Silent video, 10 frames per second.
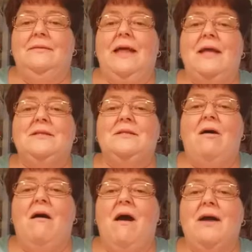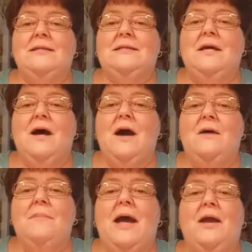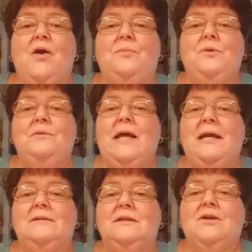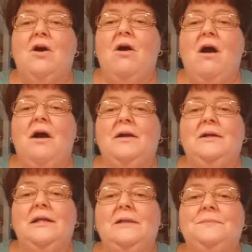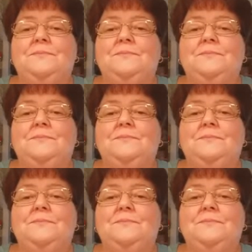That's awesome. I hope you liked the card.